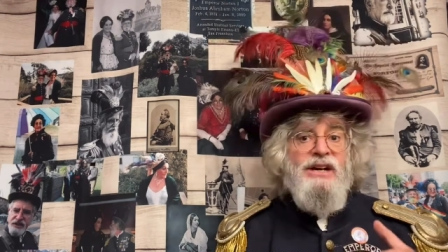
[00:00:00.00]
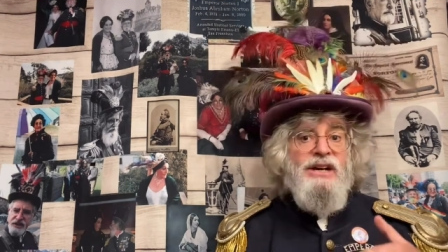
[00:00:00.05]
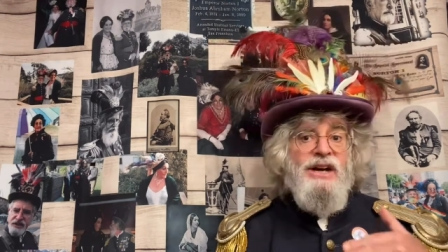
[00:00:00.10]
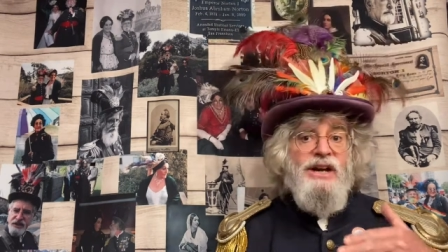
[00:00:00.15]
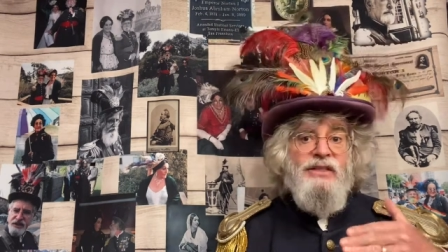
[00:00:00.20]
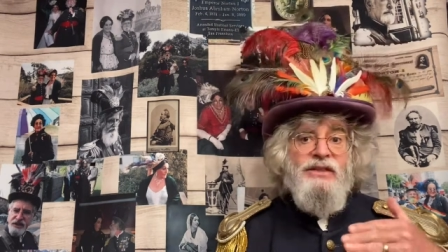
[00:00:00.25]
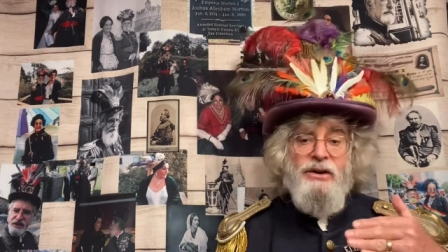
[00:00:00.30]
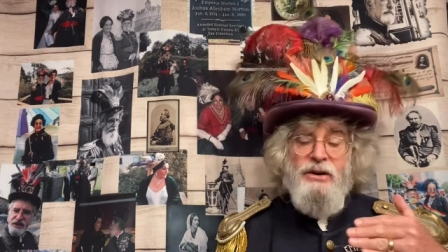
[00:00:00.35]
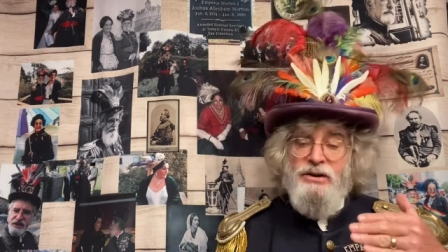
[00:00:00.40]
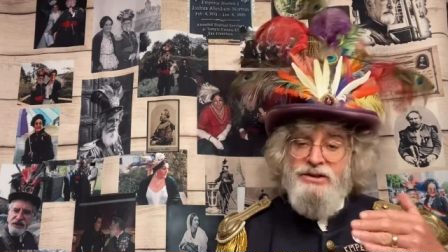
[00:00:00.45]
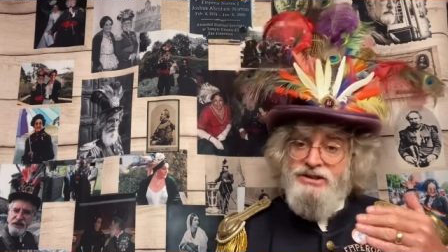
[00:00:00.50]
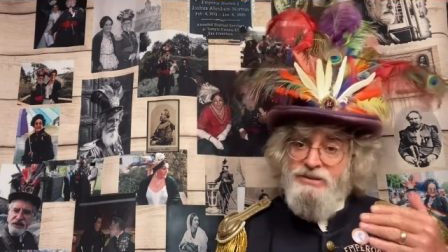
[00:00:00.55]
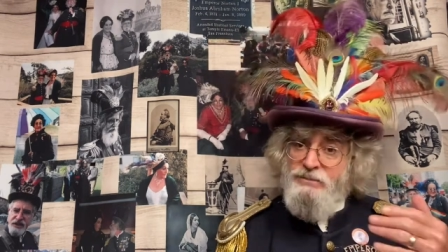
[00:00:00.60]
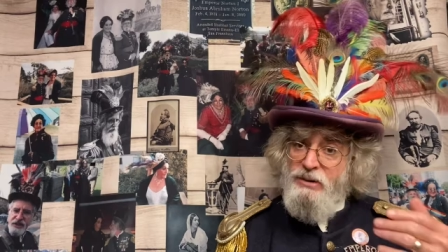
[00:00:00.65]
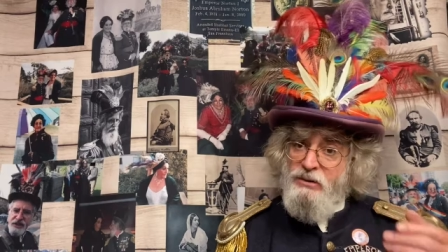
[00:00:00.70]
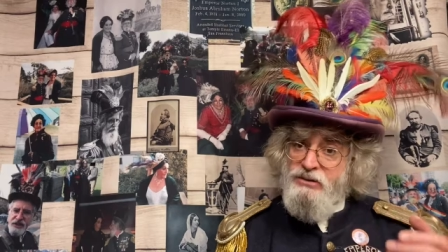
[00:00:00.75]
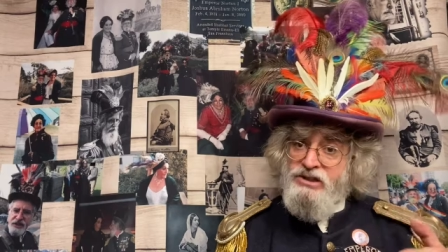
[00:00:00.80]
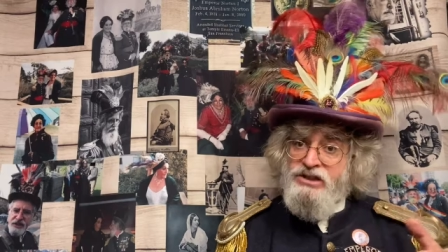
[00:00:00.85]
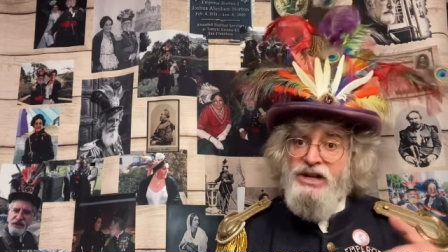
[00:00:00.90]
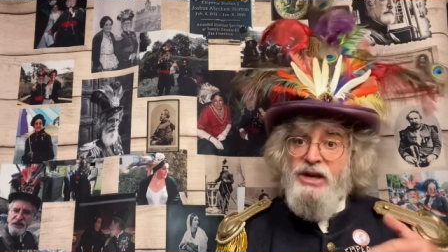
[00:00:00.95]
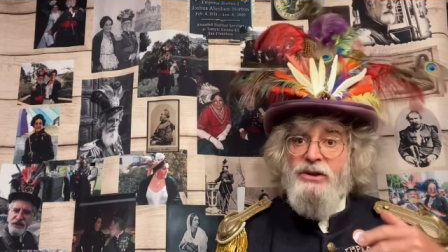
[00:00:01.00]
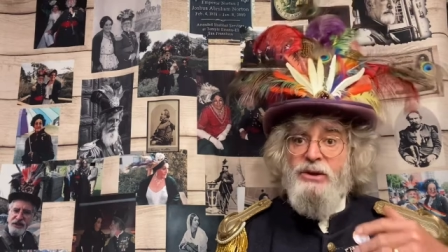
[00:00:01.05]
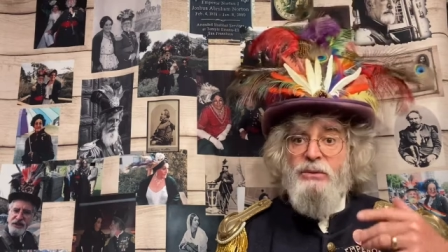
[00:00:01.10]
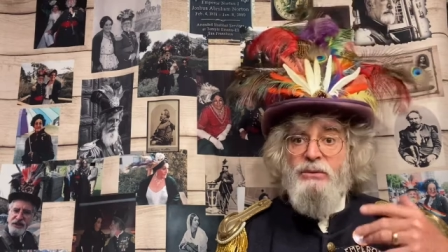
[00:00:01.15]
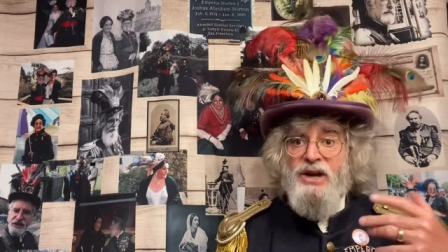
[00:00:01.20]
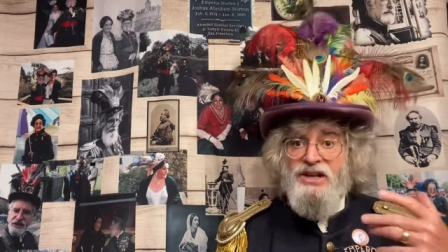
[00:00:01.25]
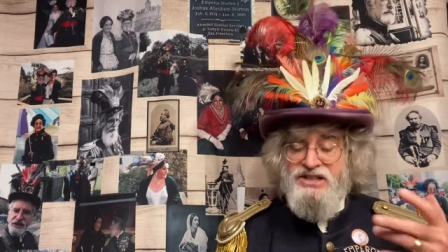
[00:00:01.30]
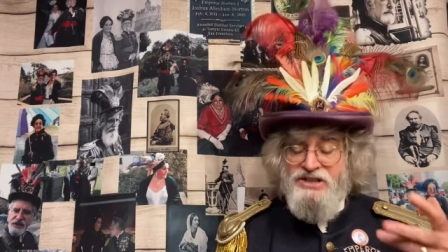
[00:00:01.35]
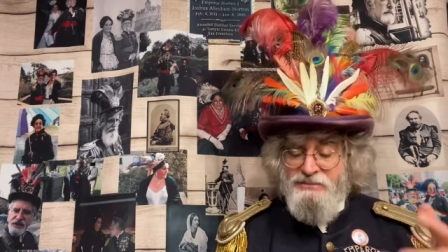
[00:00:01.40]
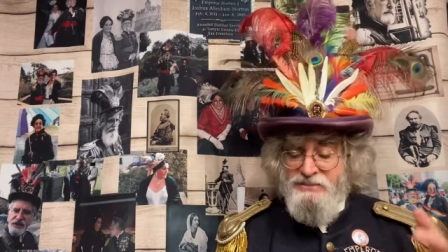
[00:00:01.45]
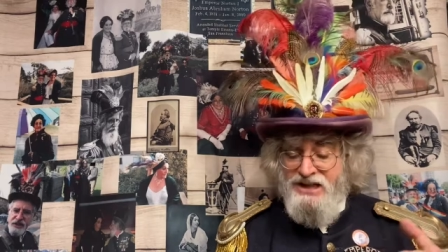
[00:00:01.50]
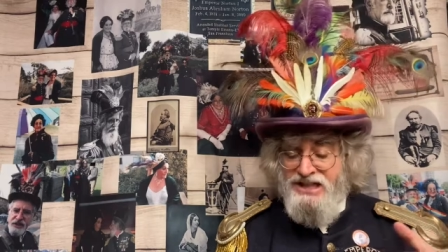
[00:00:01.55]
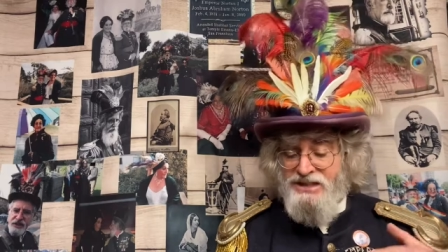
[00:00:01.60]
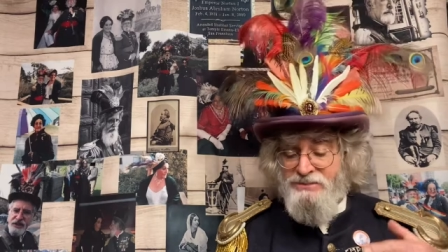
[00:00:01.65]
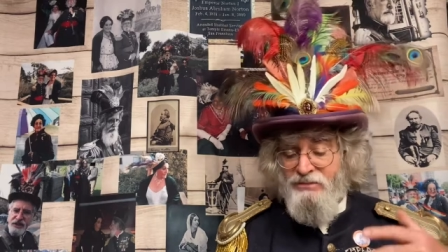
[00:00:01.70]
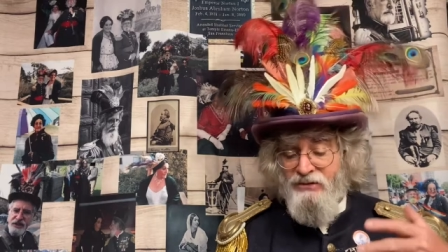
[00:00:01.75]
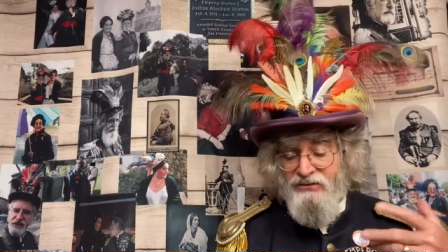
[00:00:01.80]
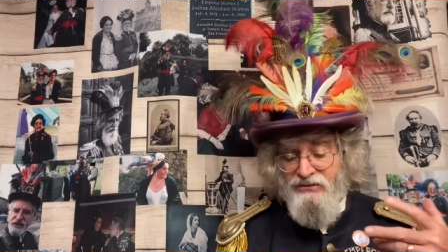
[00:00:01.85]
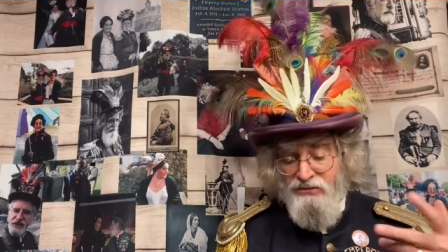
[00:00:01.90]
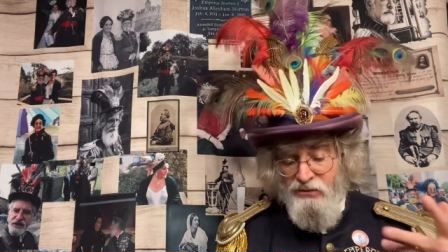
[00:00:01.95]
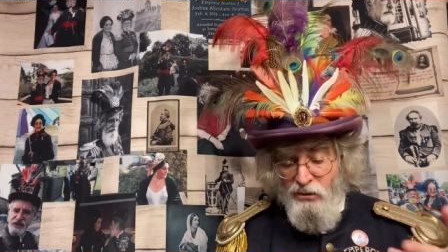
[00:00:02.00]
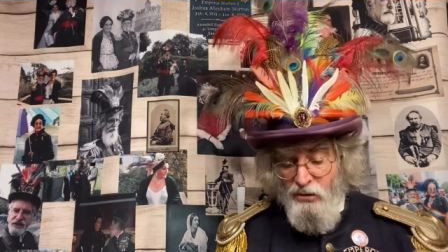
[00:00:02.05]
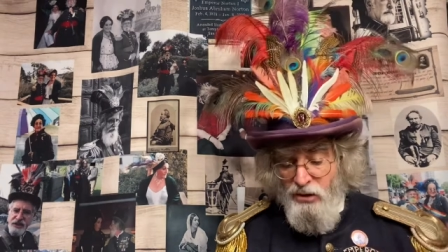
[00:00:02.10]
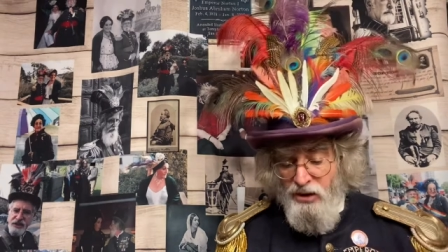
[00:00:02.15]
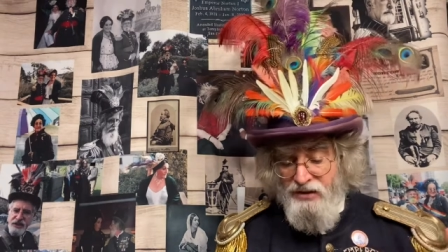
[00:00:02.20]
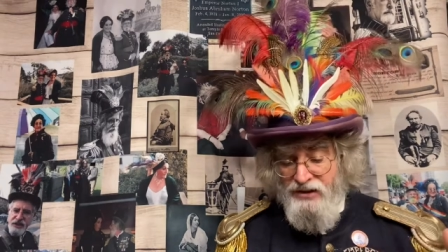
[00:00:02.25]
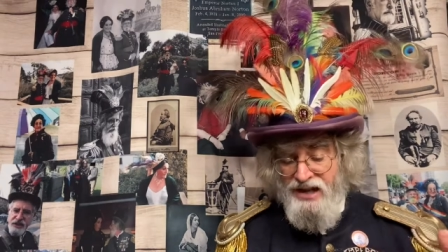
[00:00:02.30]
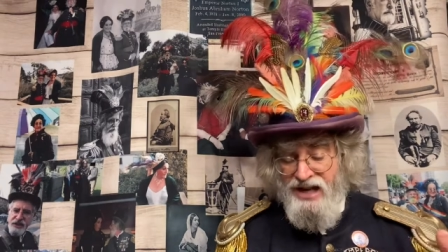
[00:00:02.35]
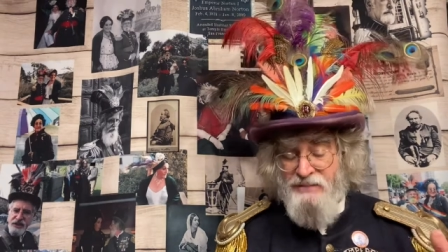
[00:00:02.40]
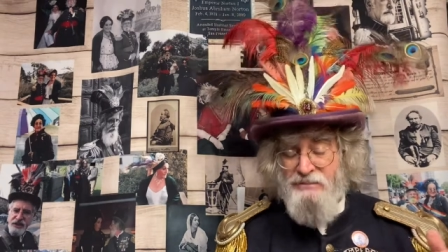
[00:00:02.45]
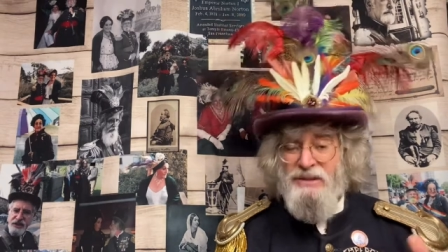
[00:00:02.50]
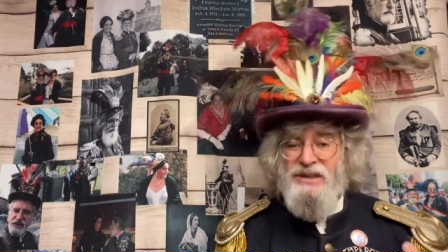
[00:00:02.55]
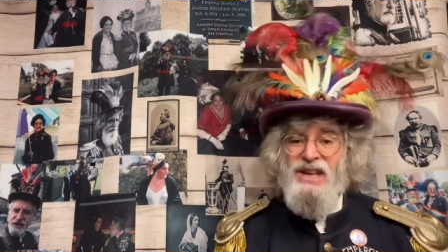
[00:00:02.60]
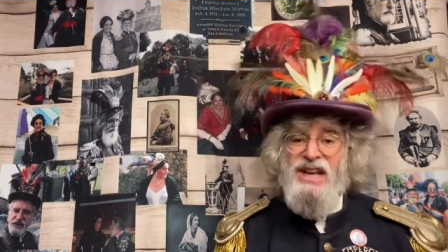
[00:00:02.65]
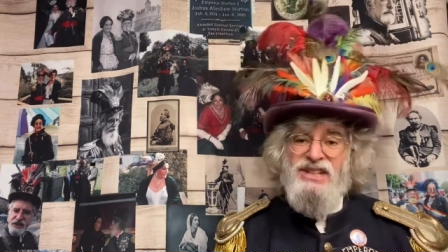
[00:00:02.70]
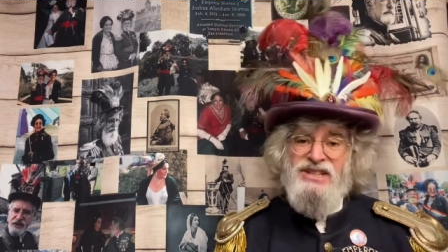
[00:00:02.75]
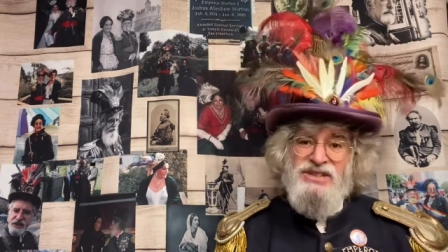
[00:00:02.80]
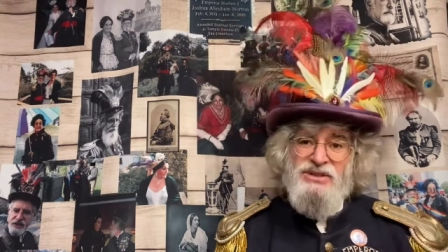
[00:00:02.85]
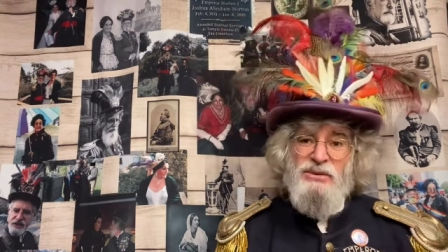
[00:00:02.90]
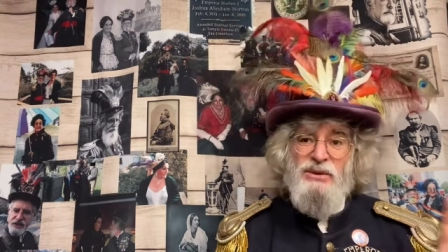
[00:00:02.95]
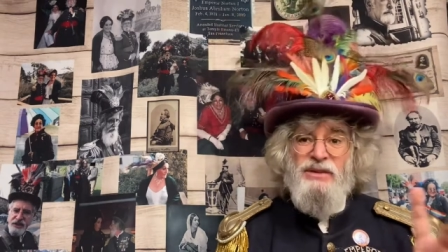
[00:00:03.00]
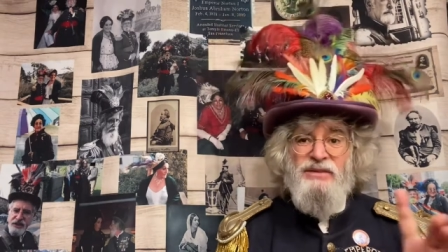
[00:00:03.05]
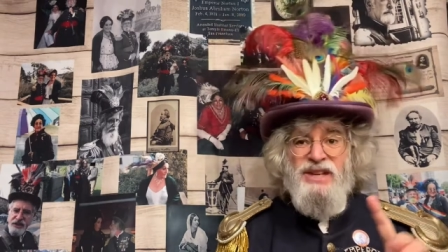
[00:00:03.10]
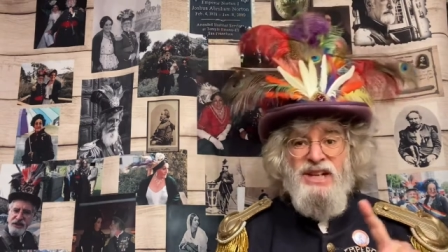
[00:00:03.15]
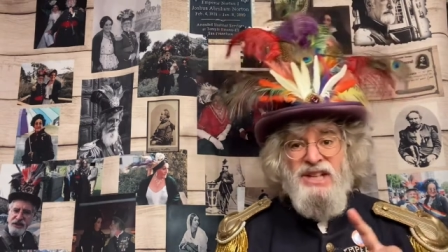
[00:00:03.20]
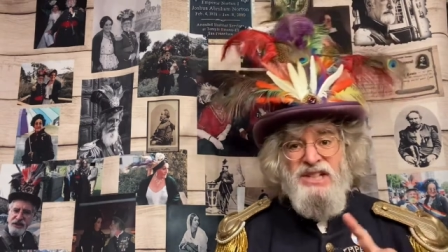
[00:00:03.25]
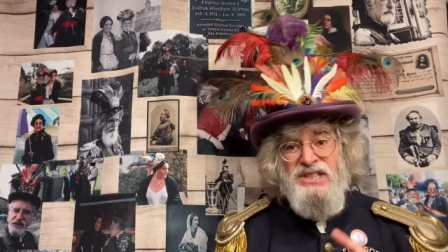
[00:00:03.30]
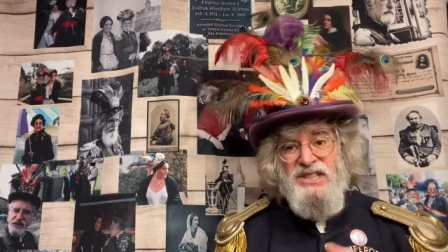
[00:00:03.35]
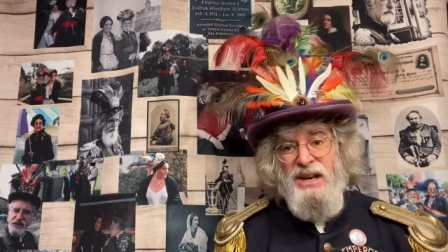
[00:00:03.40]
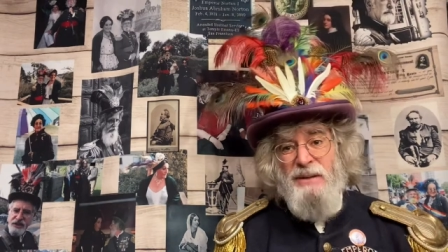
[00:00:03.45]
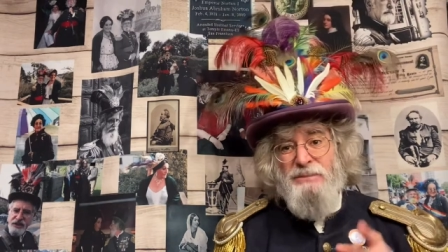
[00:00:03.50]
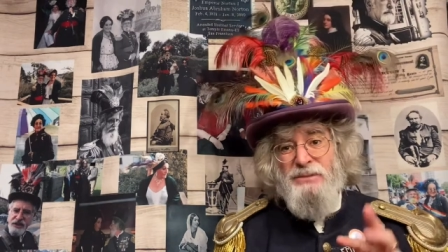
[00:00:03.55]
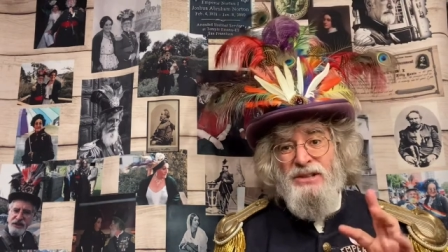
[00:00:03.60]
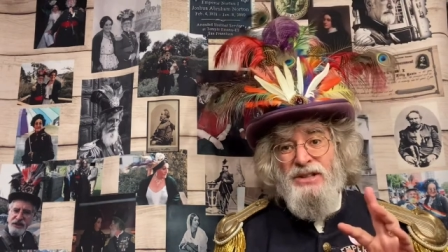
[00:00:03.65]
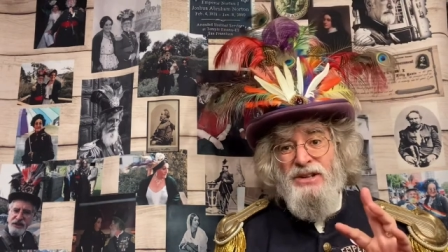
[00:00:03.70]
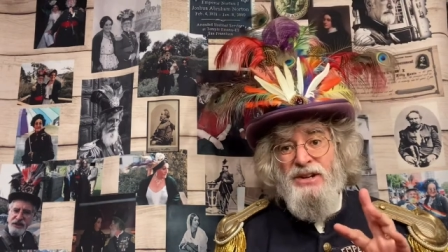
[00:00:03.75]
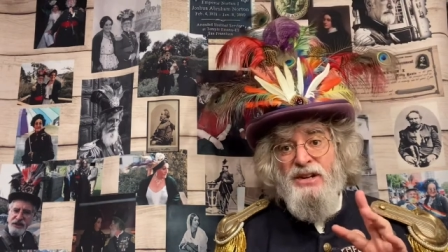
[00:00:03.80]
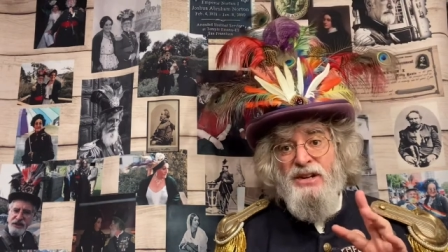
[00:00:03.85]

Uh, there are supposedly other recipes before then, but that's sort of the accepted